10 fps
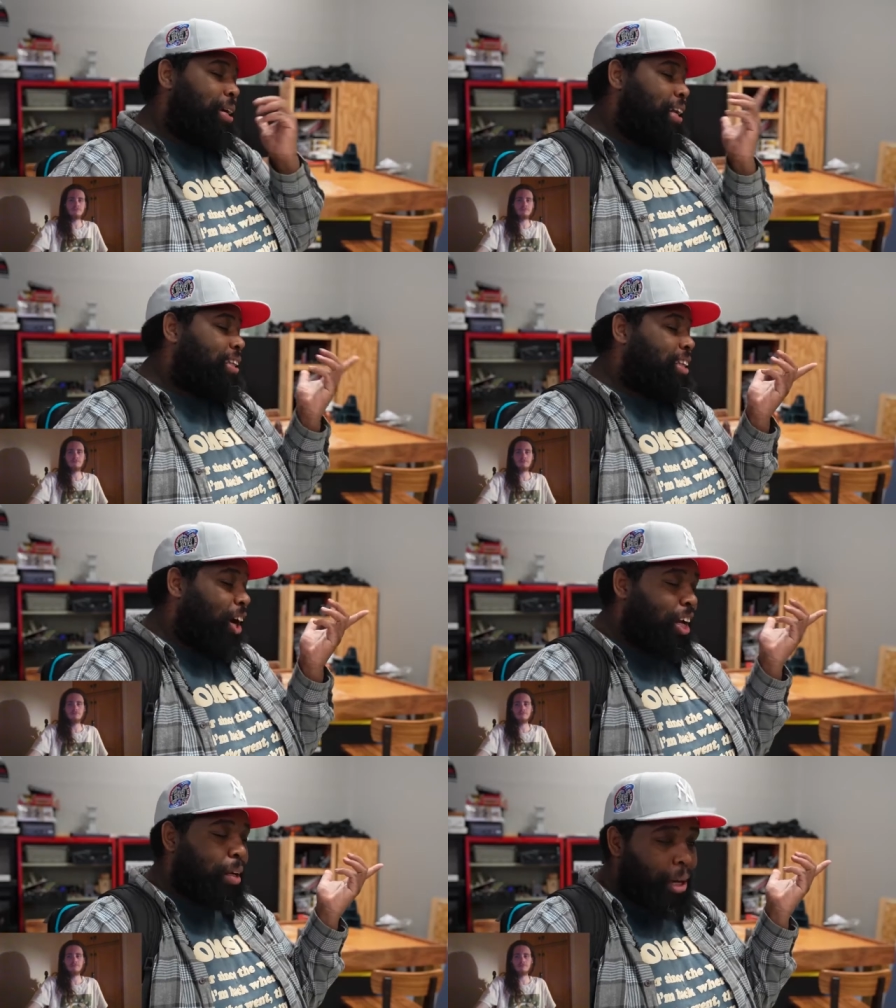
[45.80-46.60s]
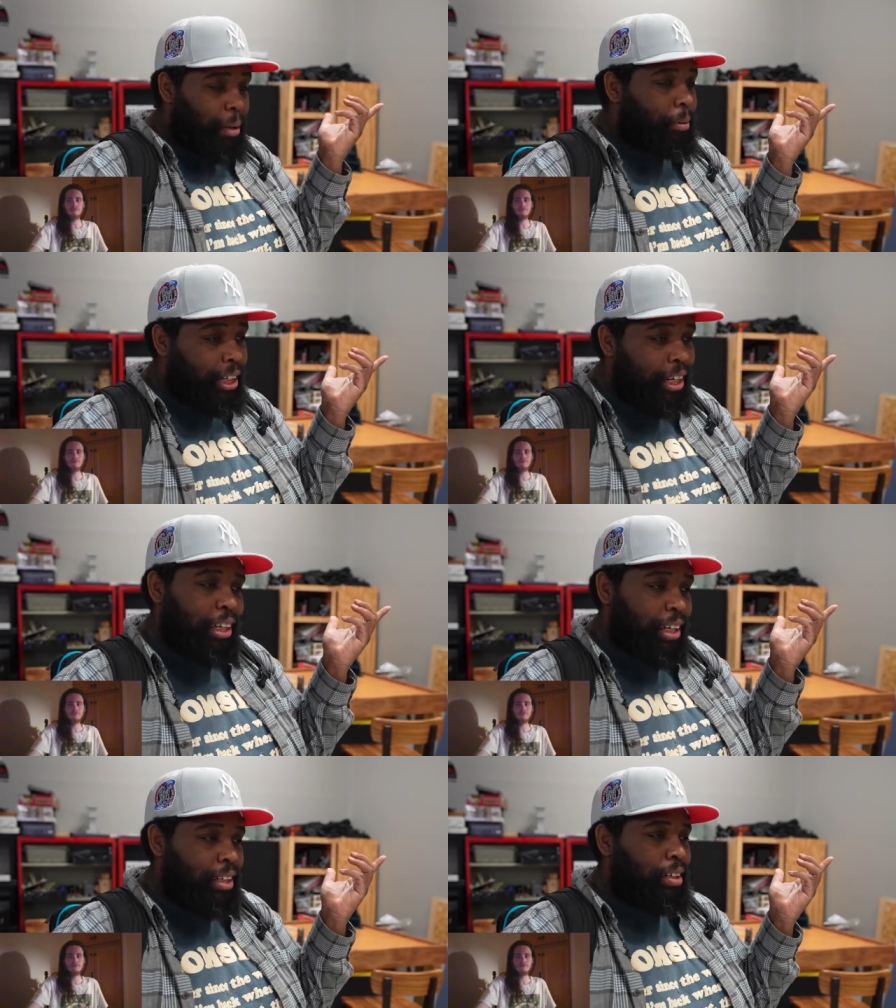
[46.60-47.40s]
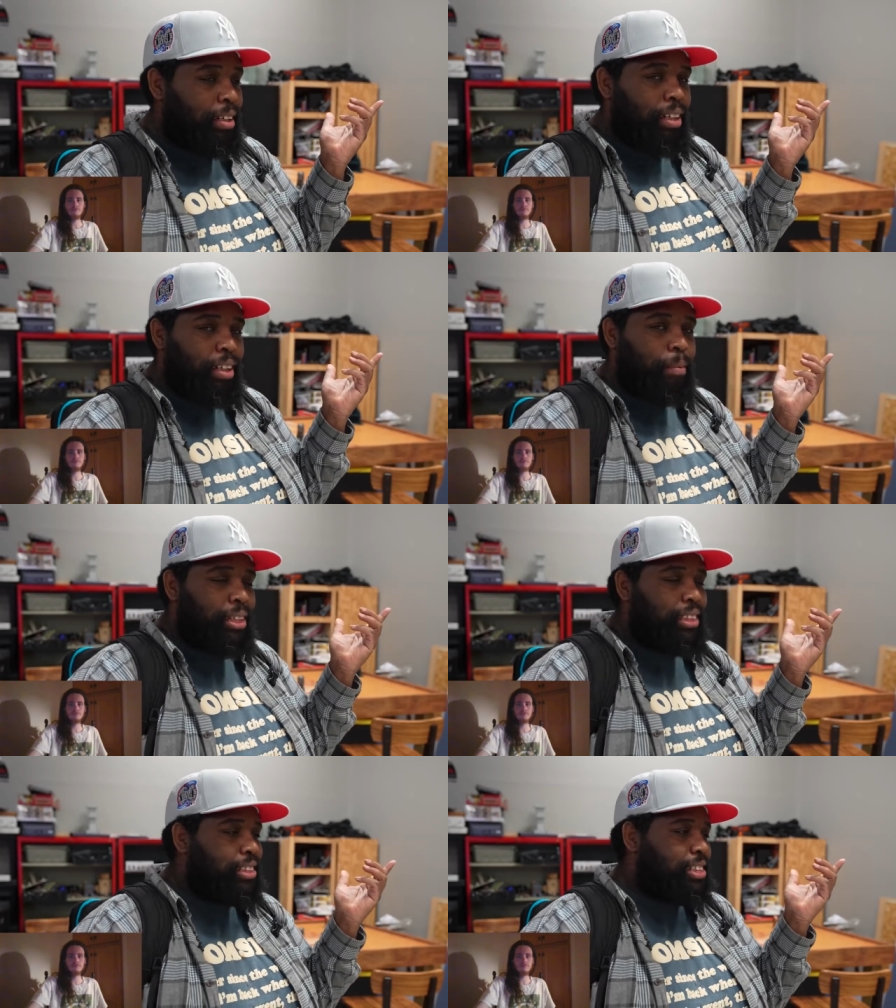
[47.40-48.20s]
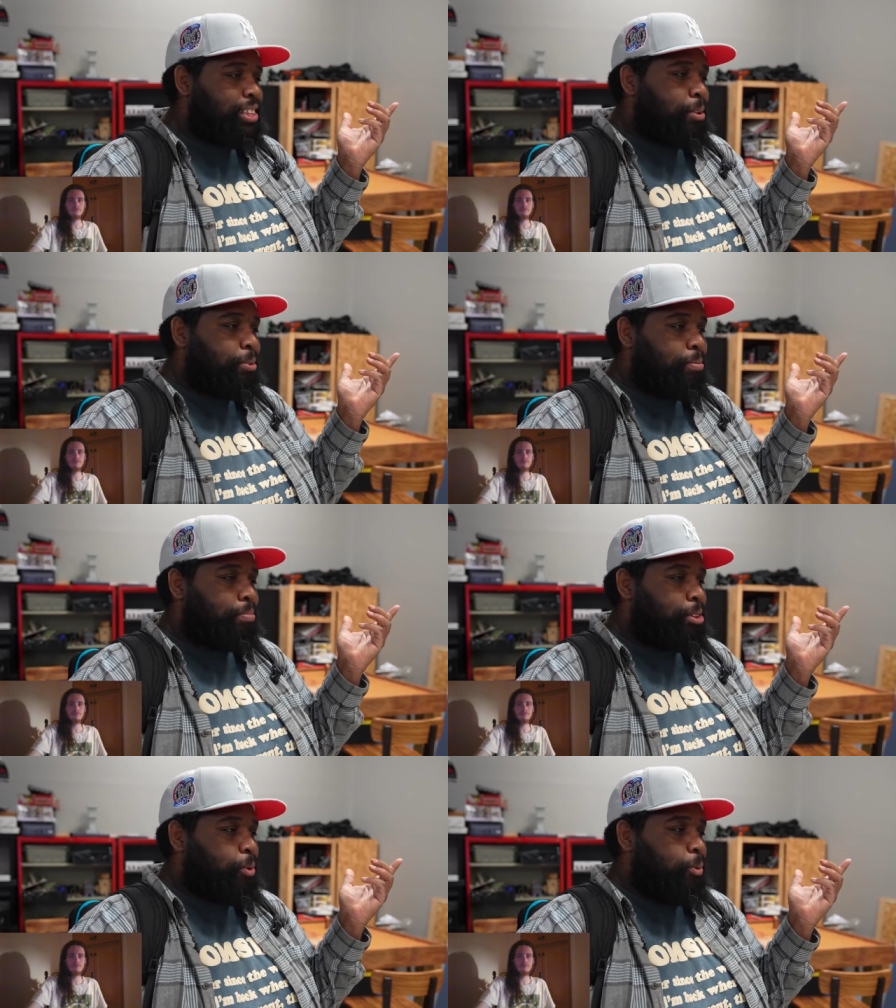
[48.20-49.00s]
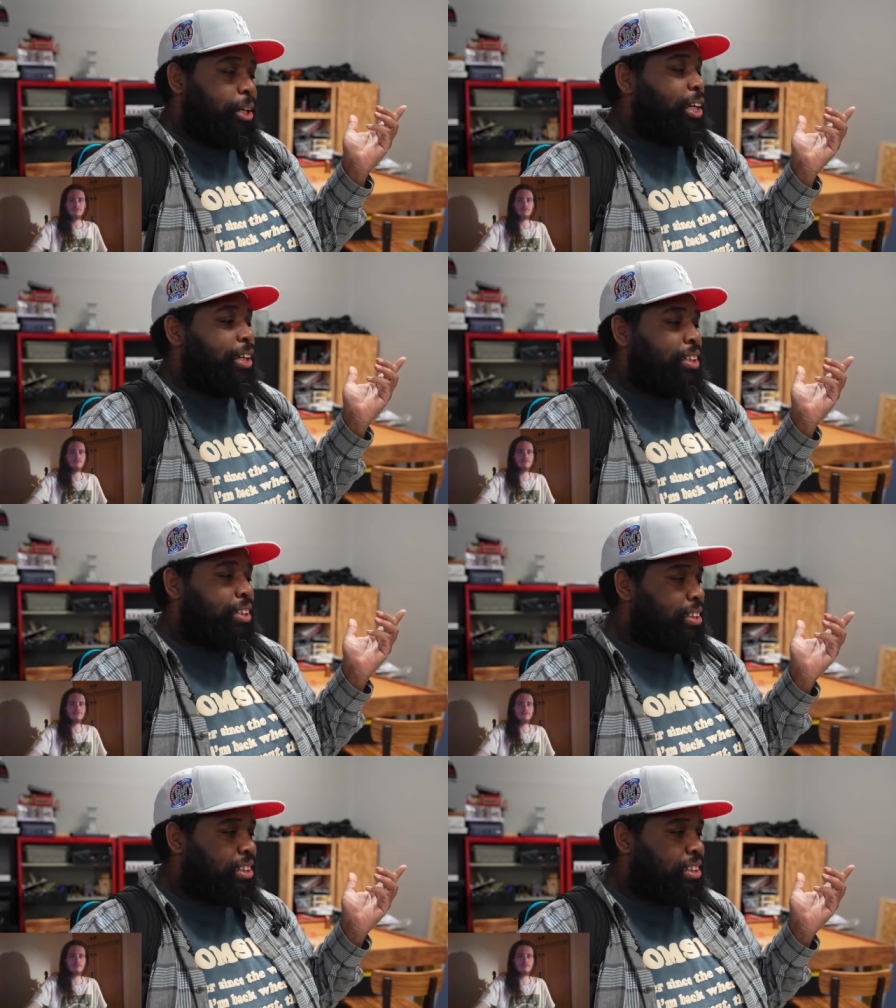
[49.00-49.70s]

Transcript: mean, I've thought about playing it, but it's just so so weird.